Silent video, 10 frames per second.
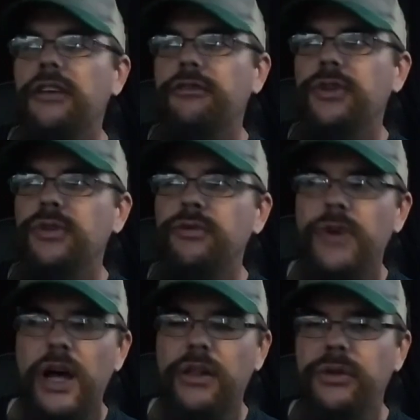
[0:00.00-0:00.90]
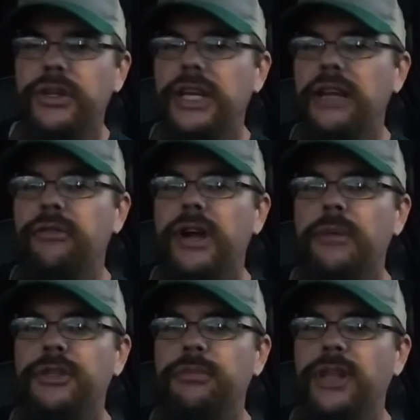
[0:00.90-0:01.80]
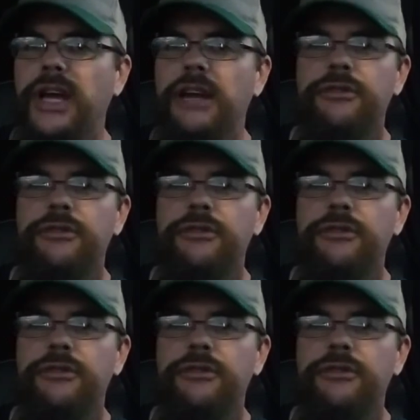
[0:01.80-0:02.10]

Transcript: if you follow the Dave Ramsey plan,